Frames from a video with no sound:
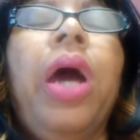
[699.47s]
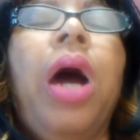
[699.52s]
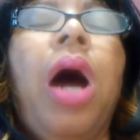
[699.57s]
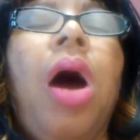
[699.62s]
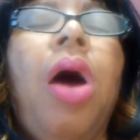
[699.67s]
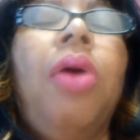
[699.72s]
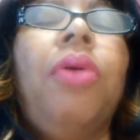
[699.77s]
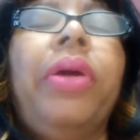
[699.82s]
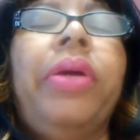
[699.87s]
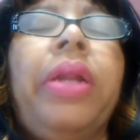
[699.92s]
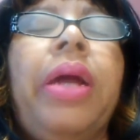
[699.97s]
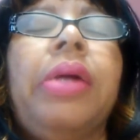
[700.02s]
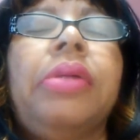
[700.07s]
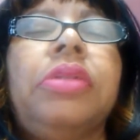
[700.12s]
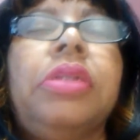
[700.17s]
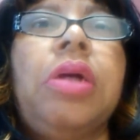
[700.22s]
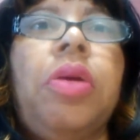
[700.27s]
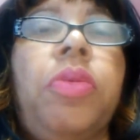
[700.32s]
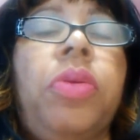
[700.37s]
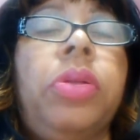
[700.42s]
Oh, and
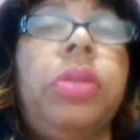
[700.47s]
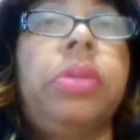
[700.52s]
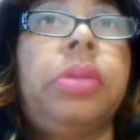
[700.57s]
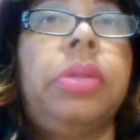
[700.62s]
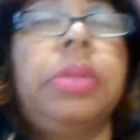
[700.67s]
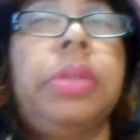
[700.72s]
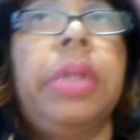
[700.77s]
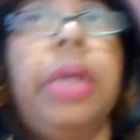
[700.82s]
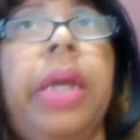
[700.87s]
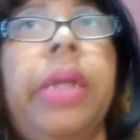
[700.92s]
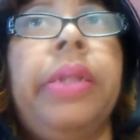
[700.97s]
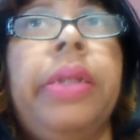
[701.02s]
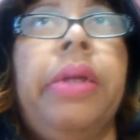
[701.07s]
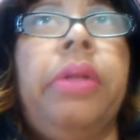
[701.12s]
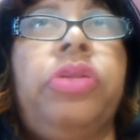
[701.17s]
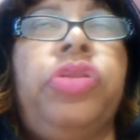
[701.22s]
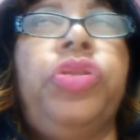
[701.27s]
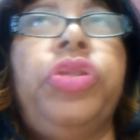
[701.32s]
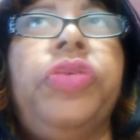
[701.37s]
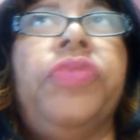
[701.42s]
also I want to say
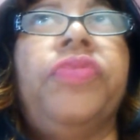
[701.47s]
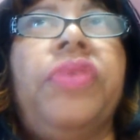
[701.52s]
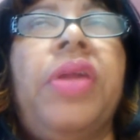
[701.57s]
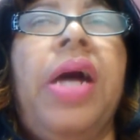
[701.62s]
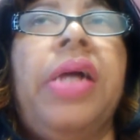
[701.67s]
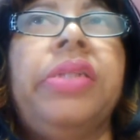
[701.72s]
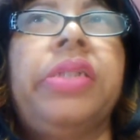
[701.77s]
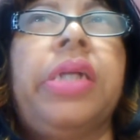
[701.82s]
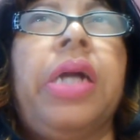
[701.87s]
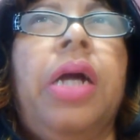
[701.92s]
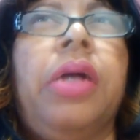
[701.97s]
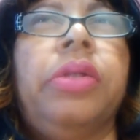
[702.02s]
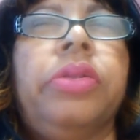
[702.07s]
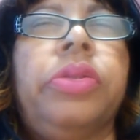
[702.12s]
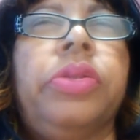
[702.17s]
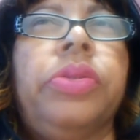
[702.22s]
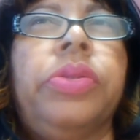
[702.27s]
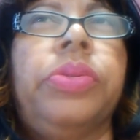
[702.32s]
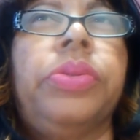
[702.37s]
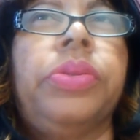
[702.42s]
that Tree of Logic
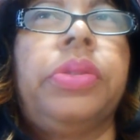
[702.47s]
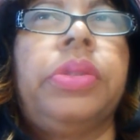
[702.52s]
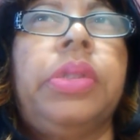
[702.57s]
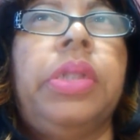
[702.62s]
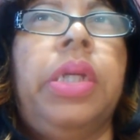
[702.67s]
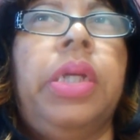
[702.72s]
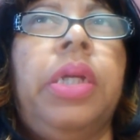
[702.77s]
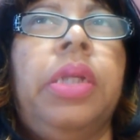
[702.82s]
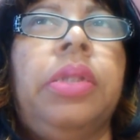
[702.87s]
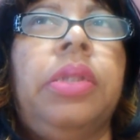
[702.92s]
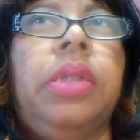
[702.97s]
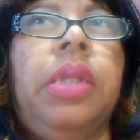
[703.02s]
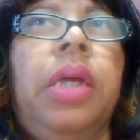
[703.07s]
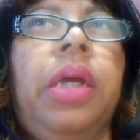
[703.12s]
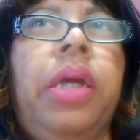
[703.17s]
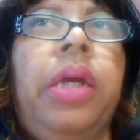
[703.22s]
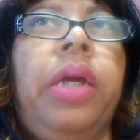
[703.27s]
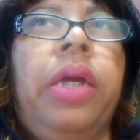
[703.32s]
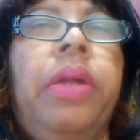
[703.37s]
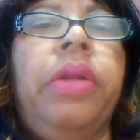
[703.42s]
also said
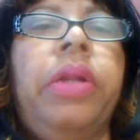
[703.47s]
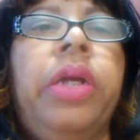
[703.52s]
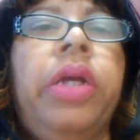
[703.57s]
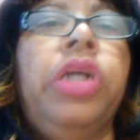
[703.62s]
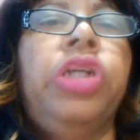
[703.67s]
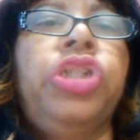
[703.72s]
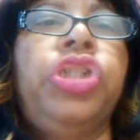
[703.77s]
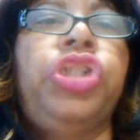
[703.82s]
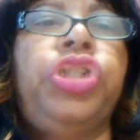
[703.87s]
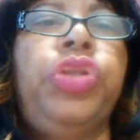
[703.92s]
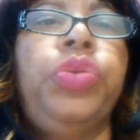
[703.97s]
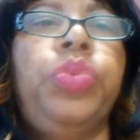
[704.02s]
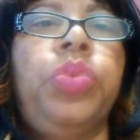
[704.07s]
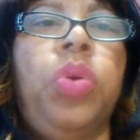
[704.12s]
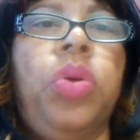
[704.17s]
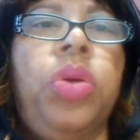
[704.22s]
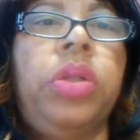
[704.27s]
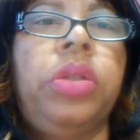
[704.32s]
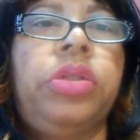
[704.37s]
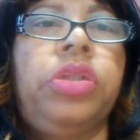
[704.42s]
that she
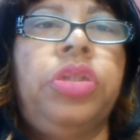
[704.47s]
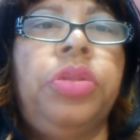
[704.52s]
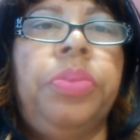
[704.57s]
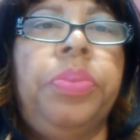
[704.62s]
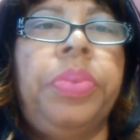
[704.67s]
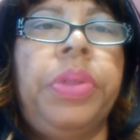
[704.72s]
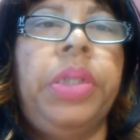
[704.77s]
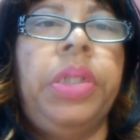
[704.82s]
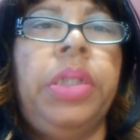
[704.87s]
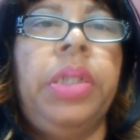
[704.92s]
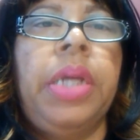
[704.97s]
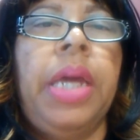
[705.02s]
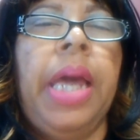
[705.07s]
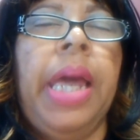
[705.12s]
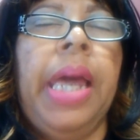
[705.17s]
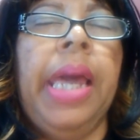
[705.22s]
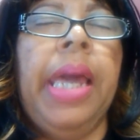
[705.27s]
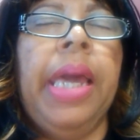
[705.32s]
wanted to be